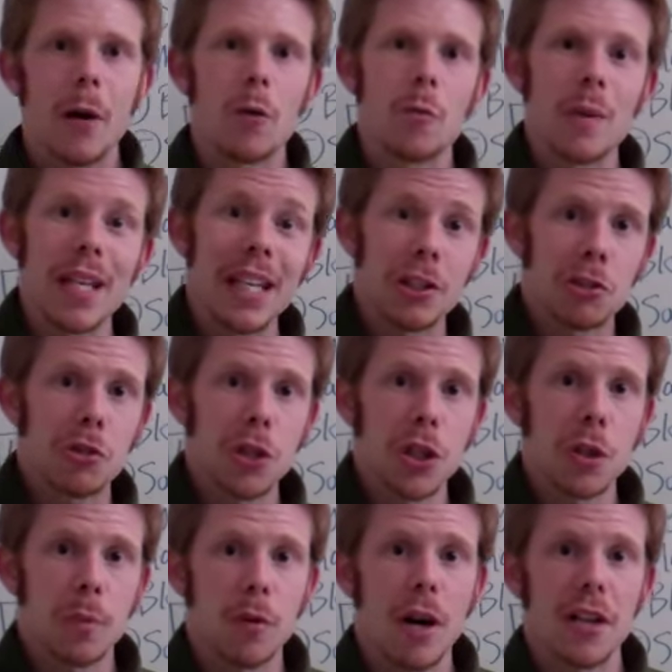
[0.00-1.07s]
that would be interested in
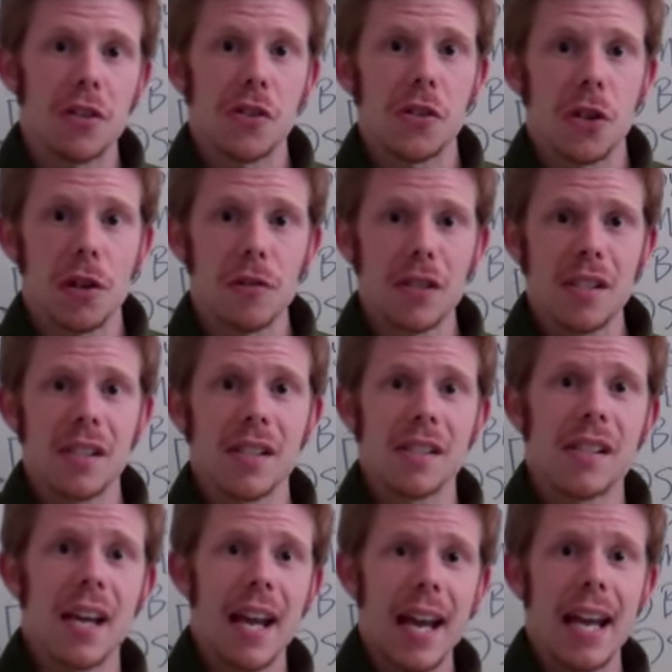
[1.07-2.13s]
your products and
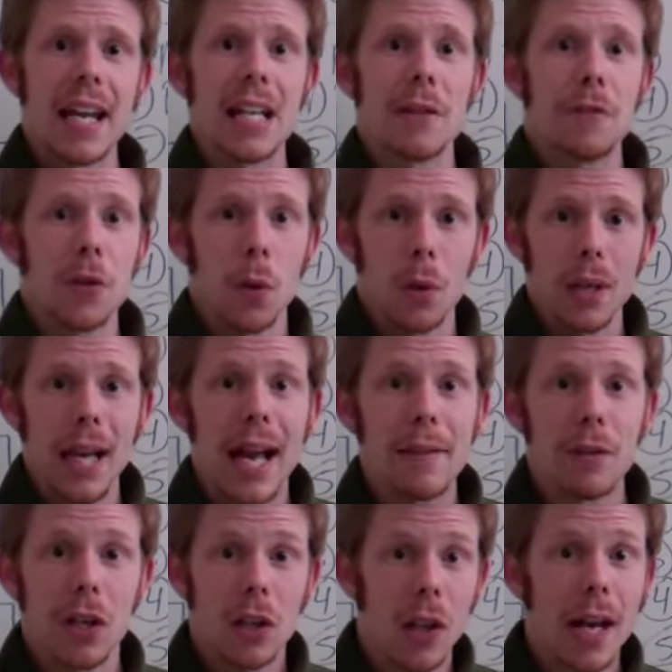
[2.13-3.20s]
services. And if you already
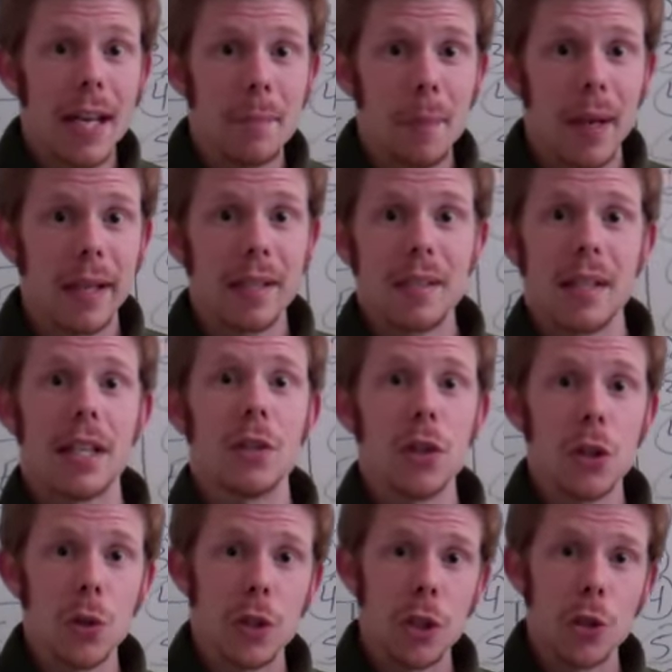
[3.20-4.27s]
have a client base, then
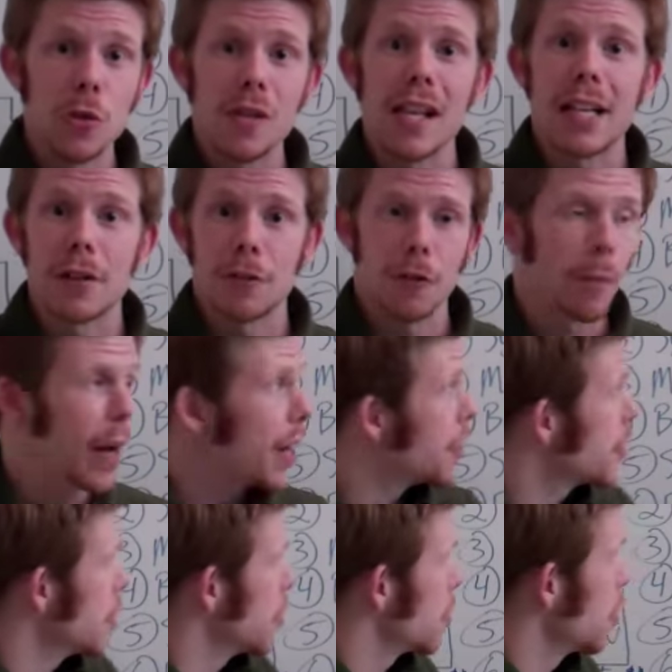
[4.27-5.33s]
you can use that
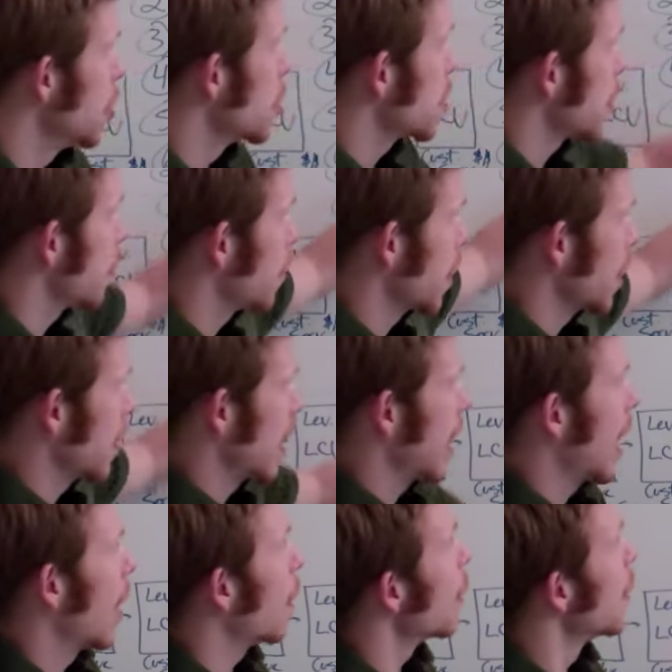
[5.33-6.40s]
information to usually figure that
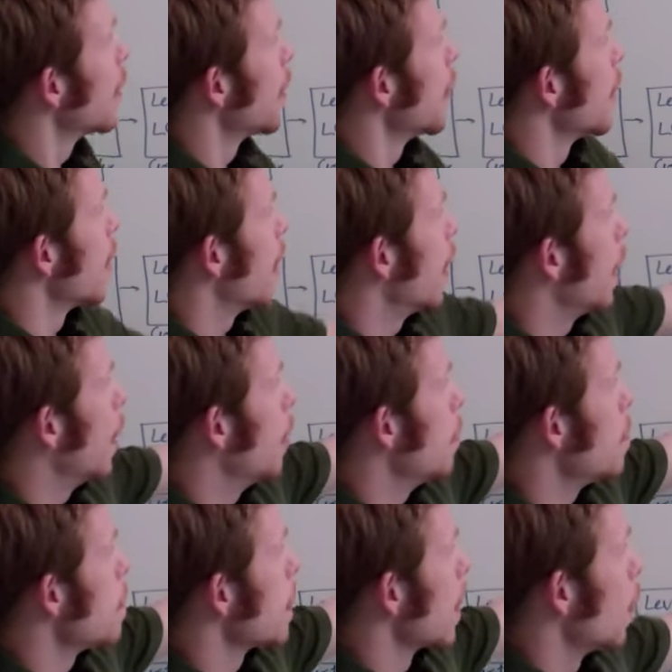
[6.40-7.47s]
out.
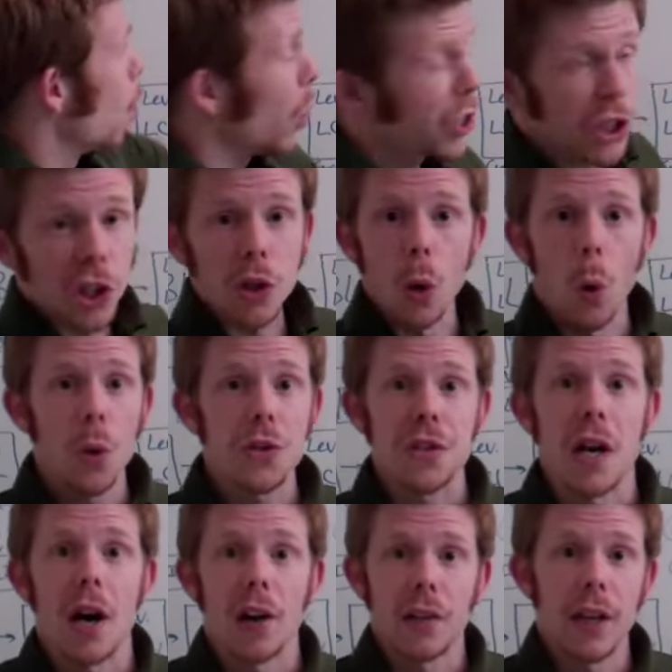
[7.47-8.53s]
What your goals
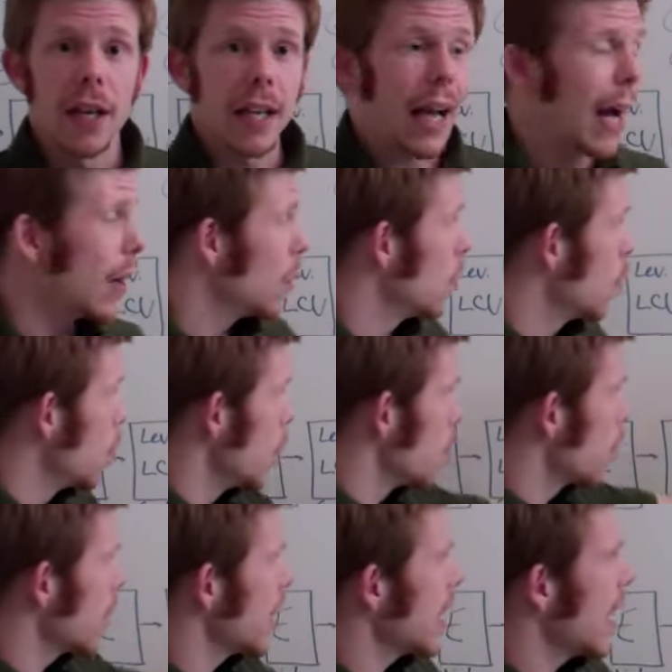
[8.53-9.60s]
are. Like, we
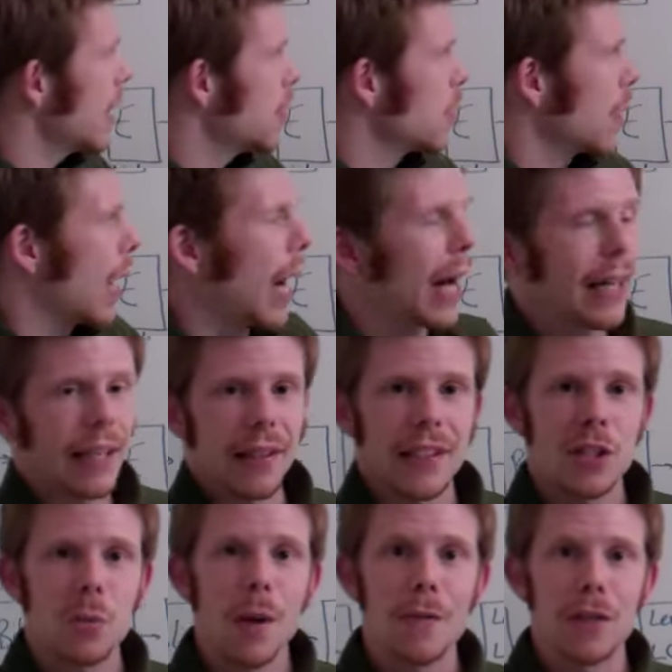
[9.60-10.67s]
really can't do an audit
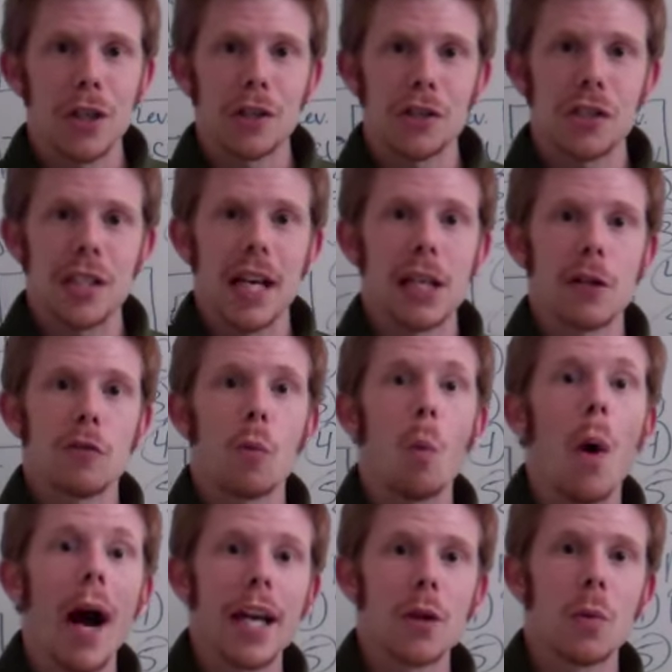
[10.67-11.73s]
unless we have an understanding of
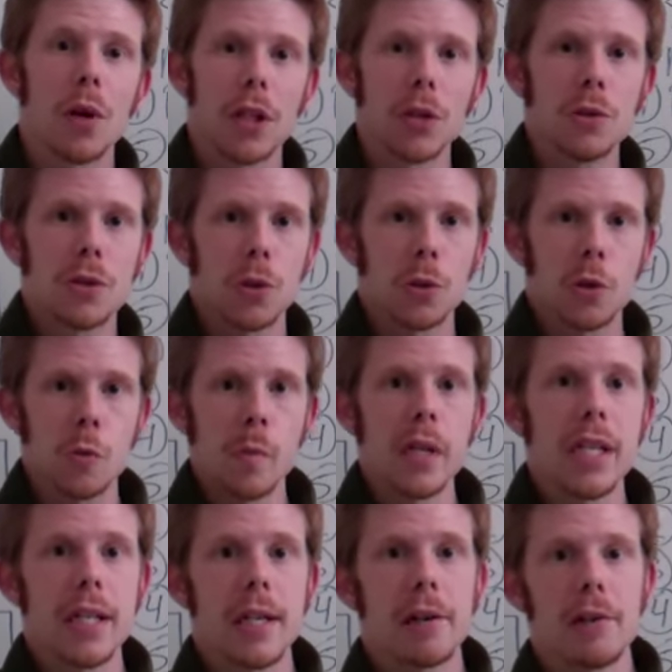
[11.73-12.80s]
why you want to use social
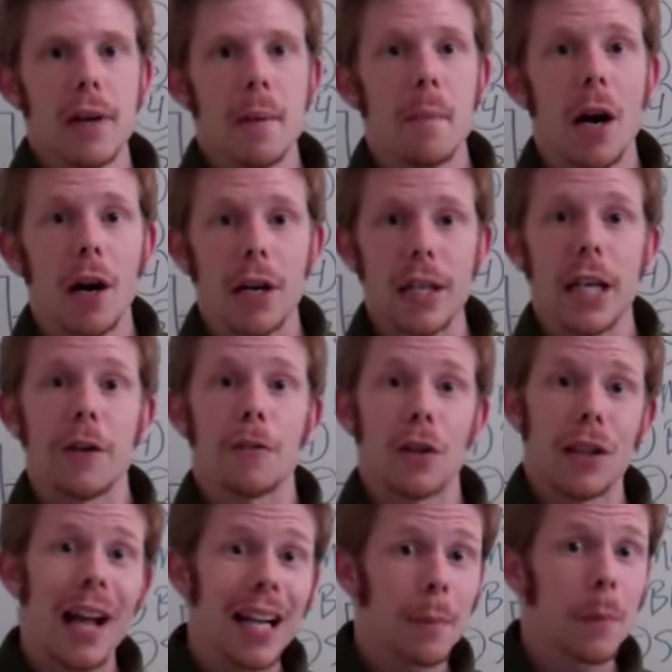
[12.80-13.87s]
media and internet marketing. For a
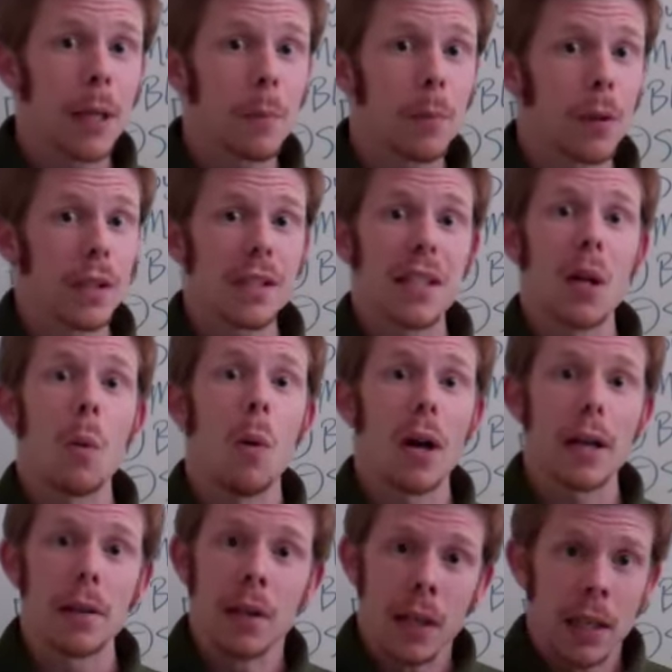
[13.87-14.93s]
lot of people, it's they
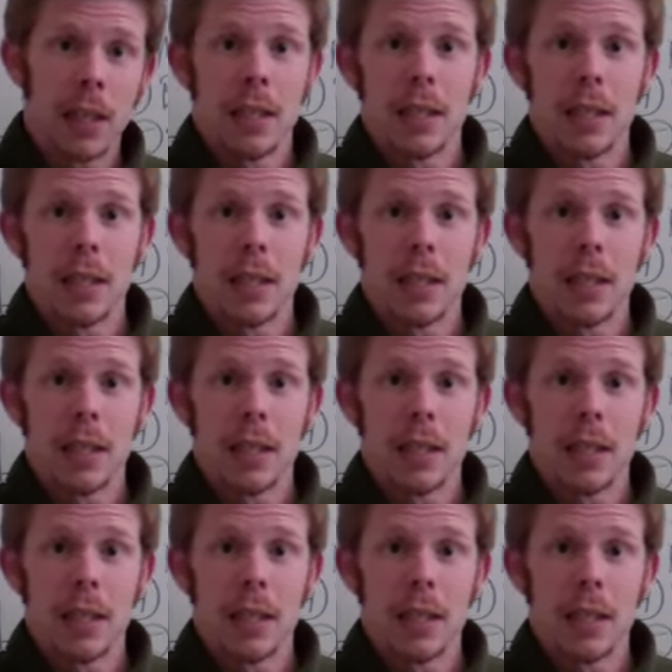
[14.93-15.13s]
want to